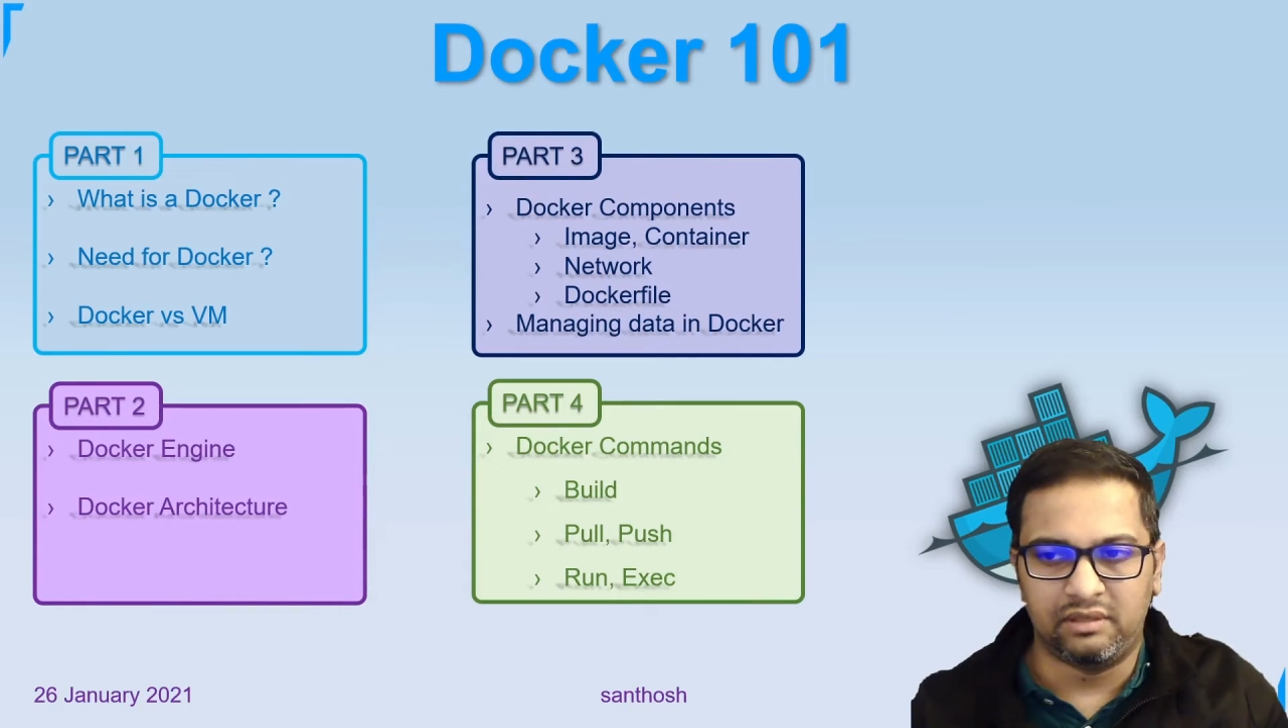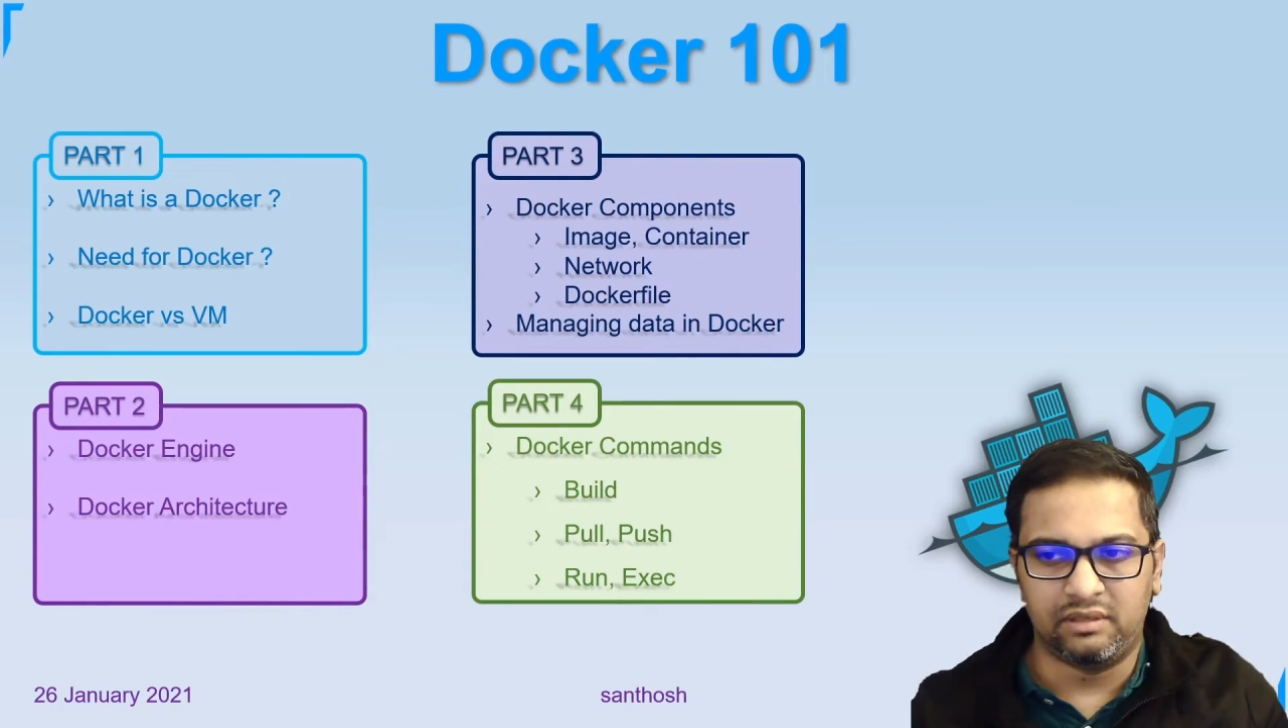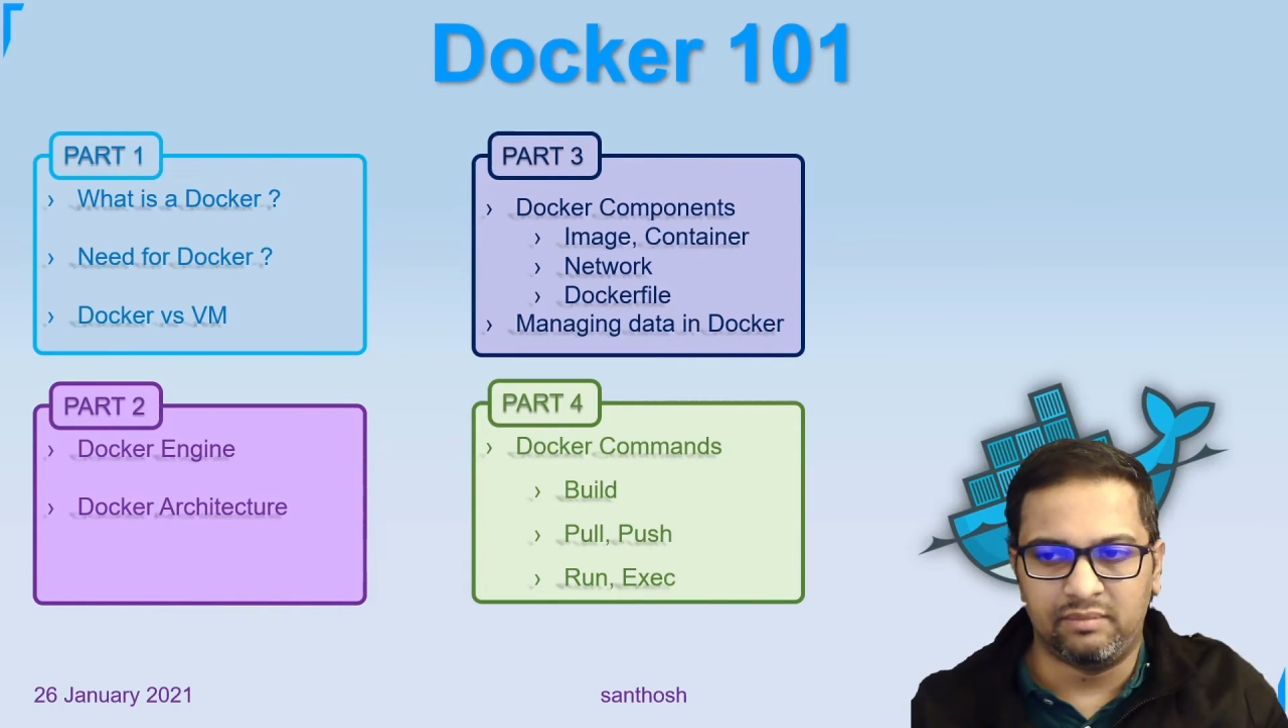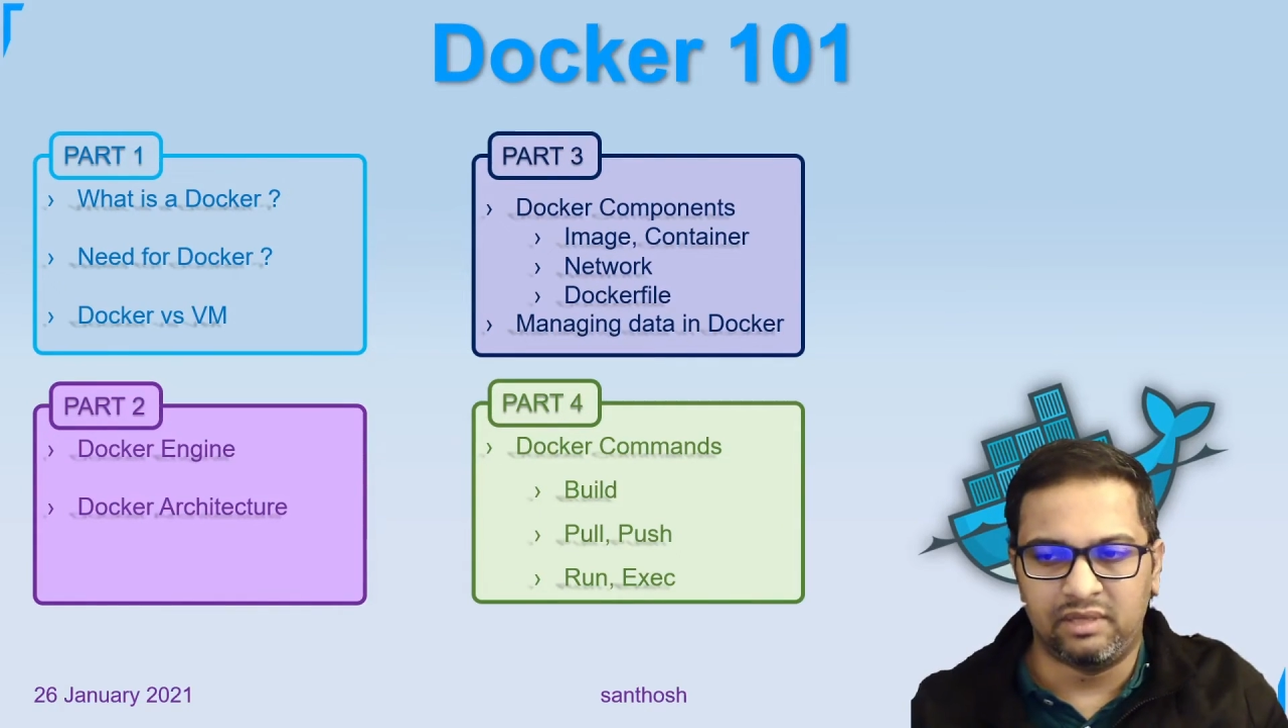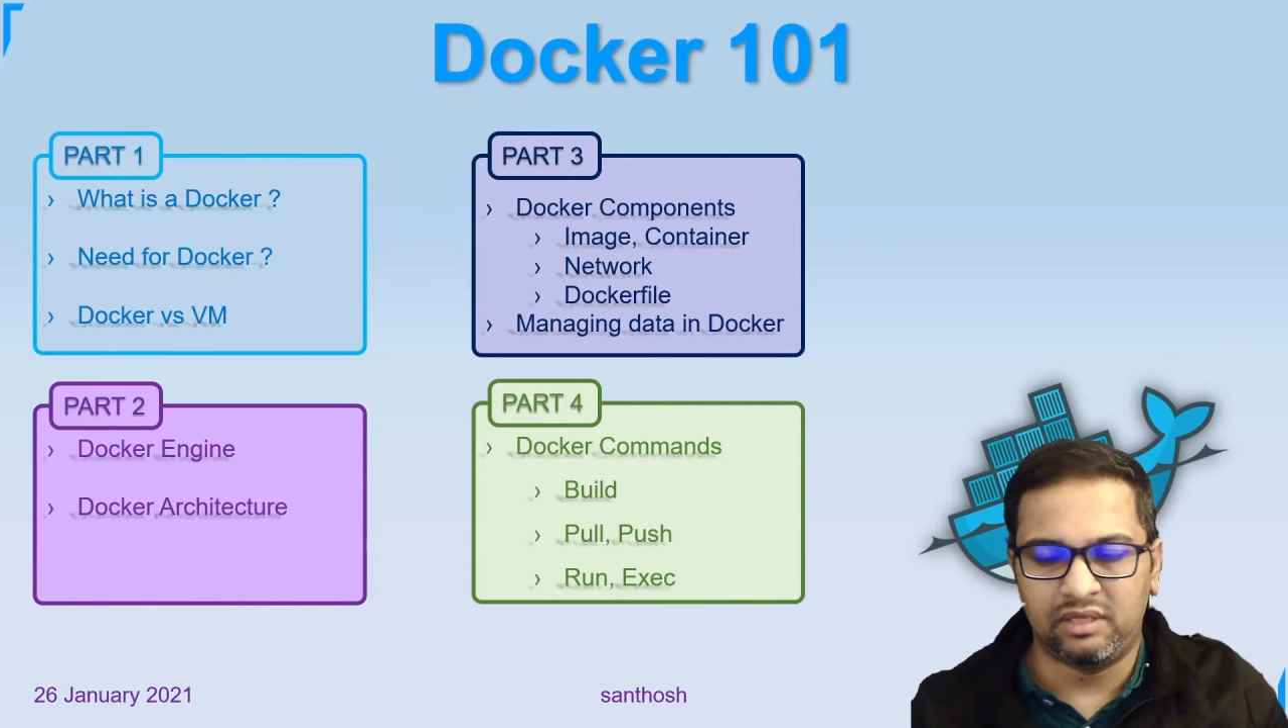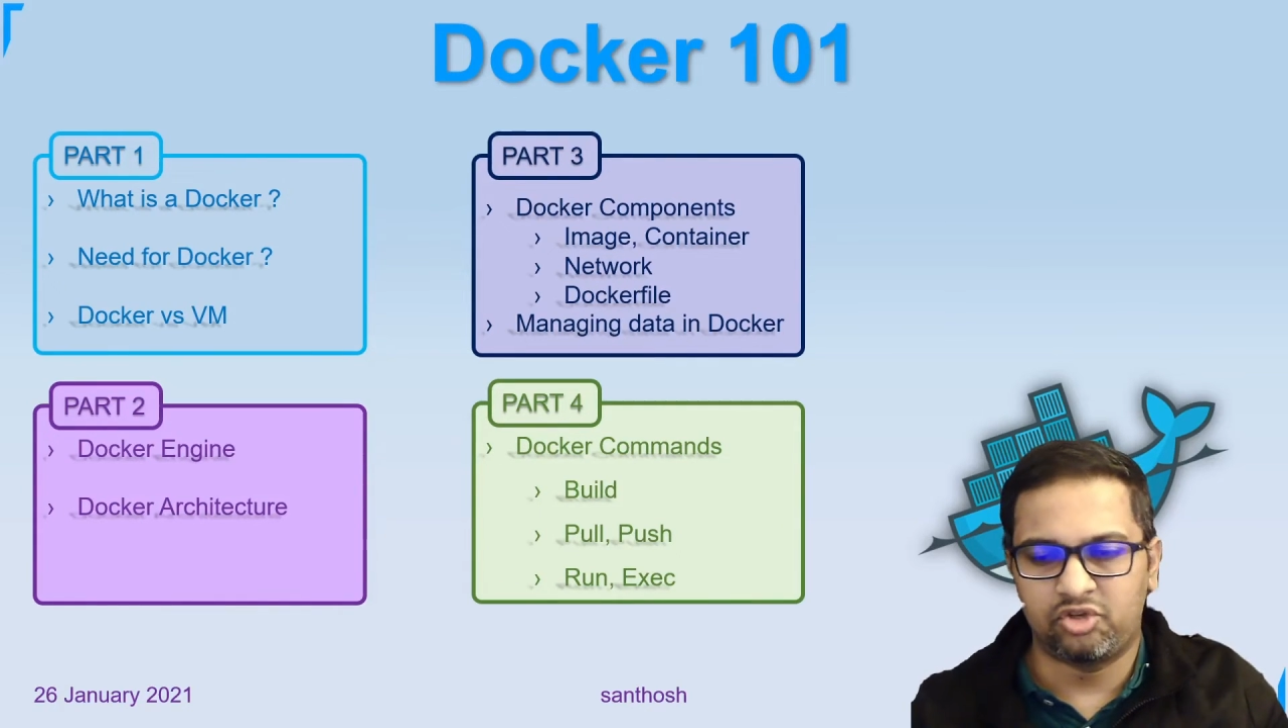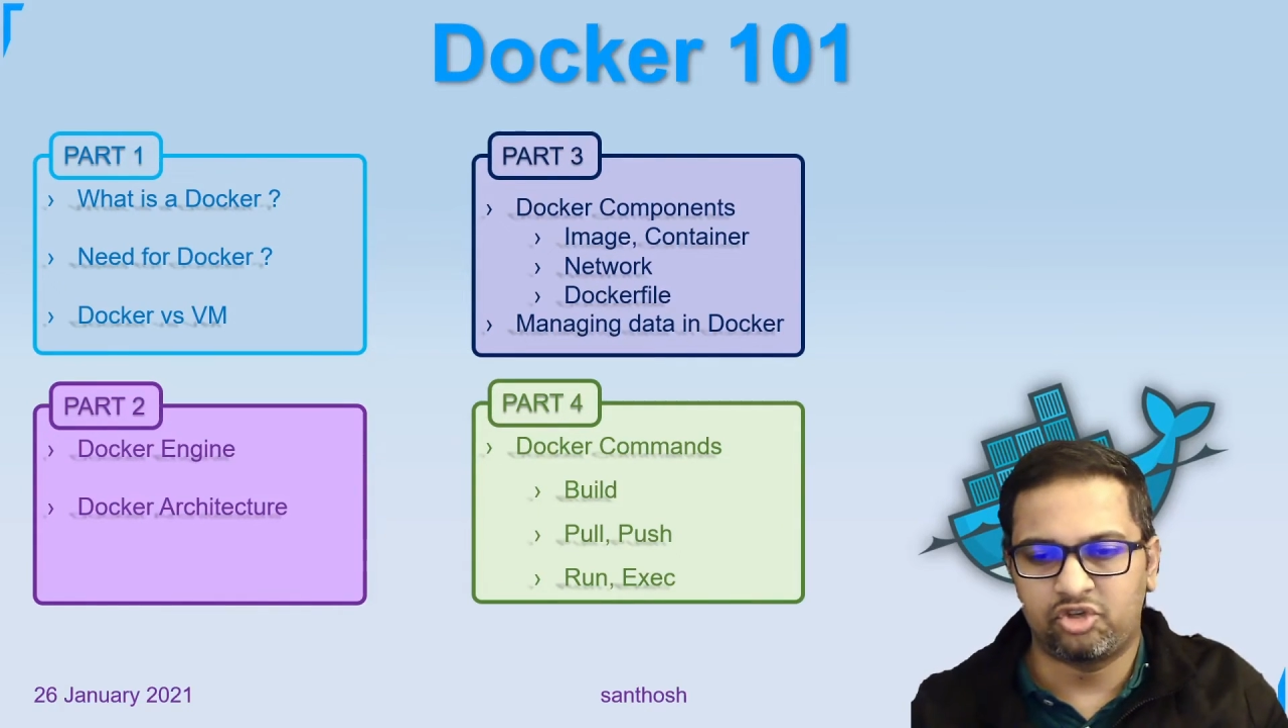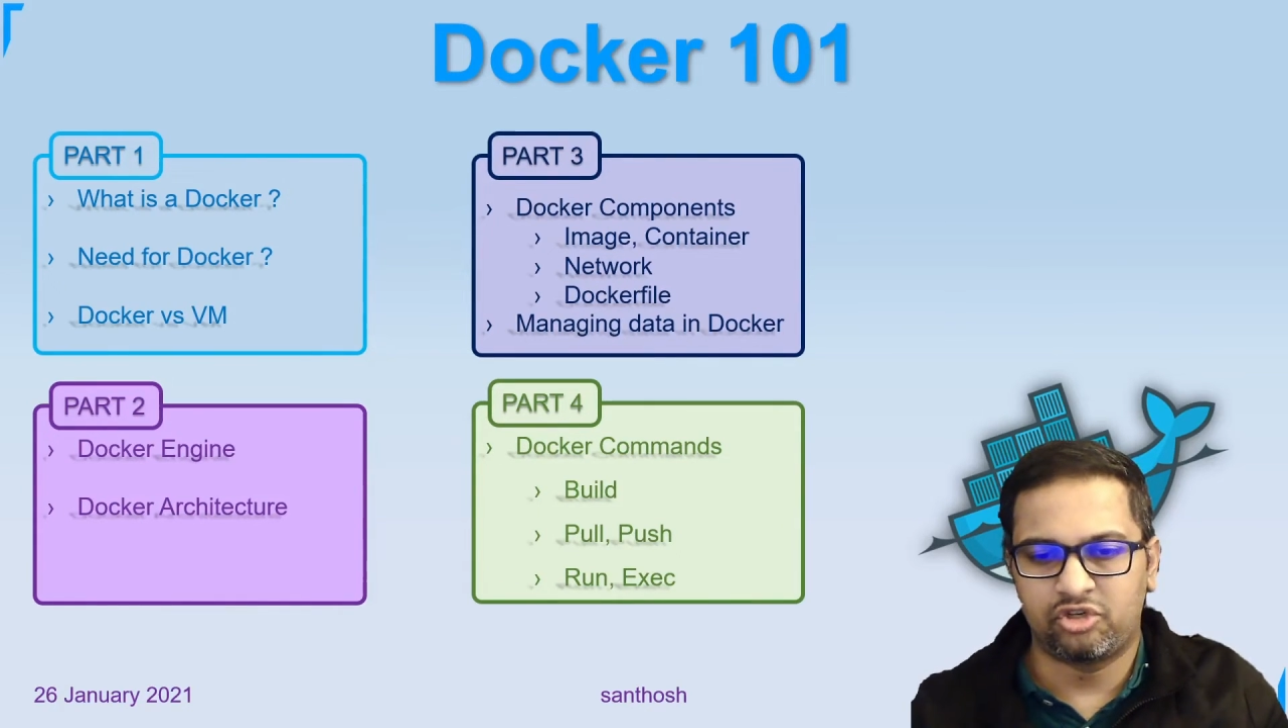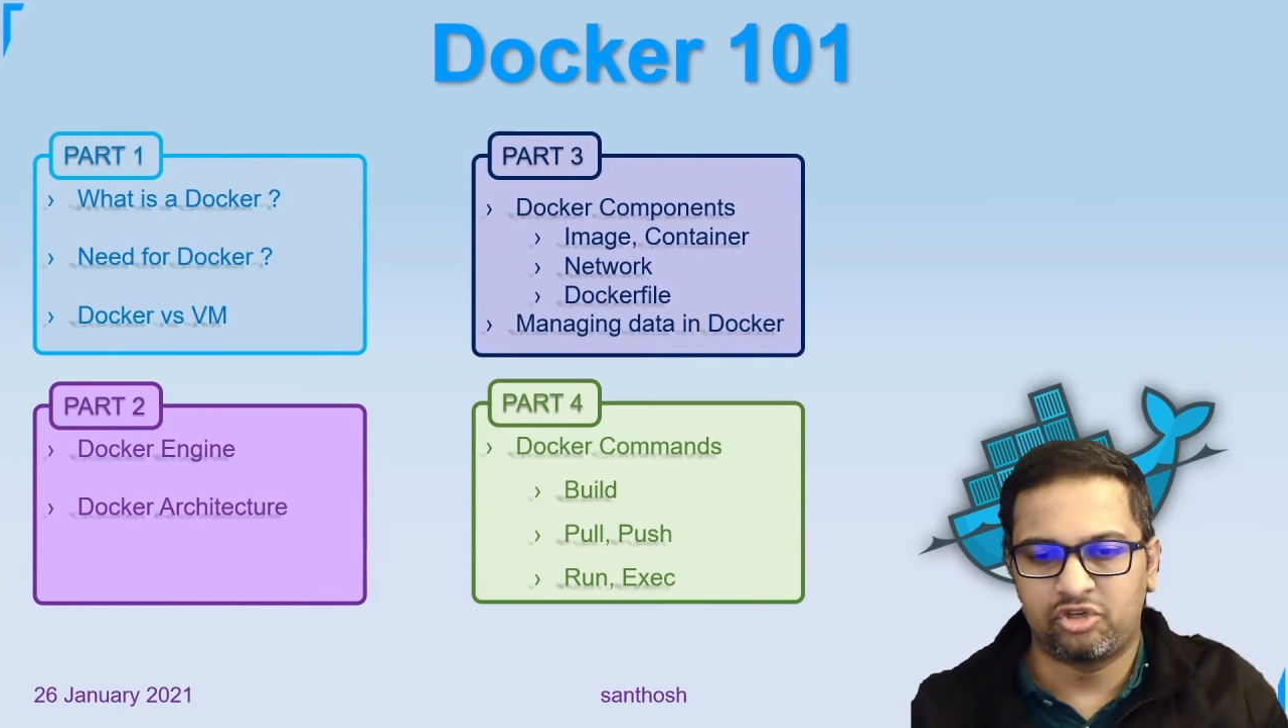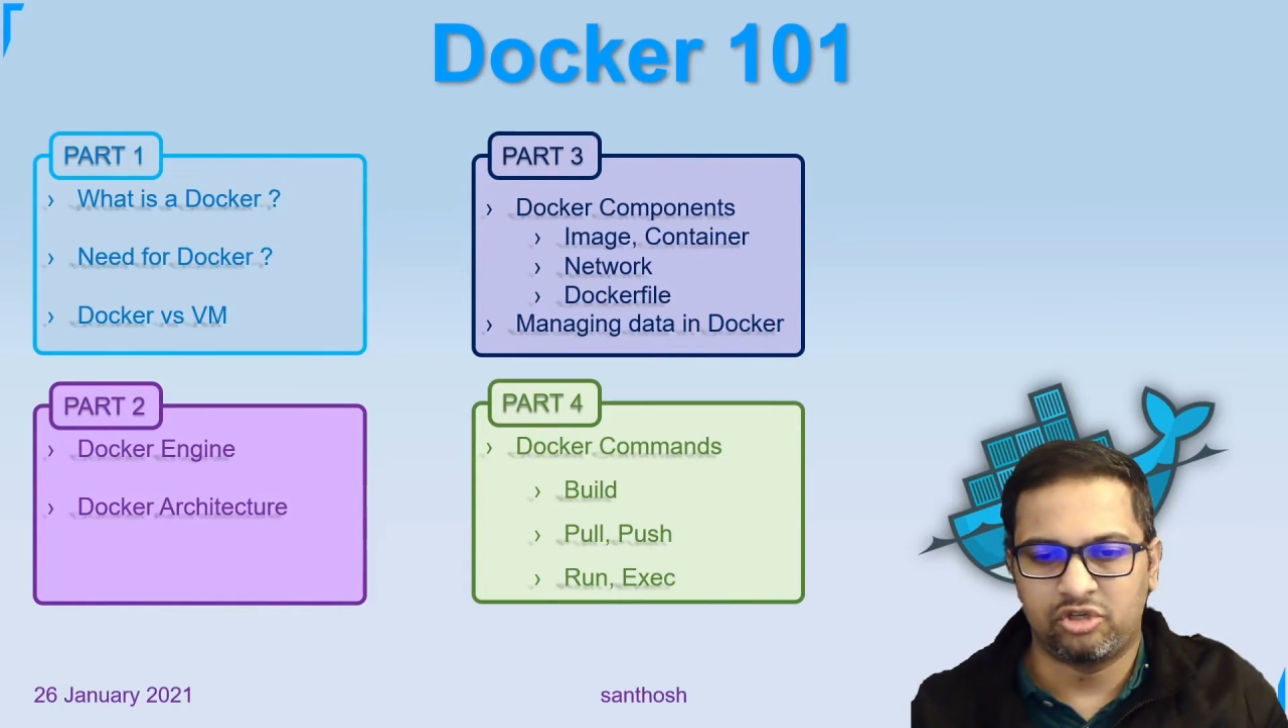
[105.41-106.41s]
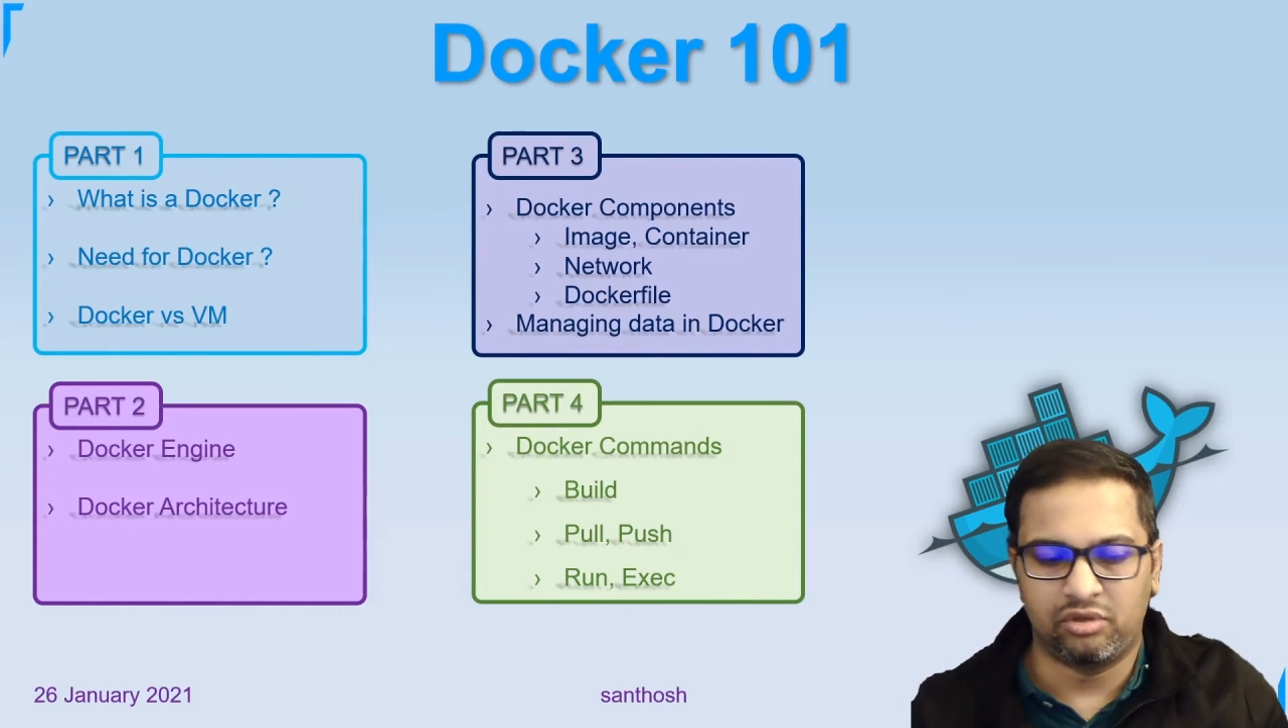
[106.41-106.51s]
an image,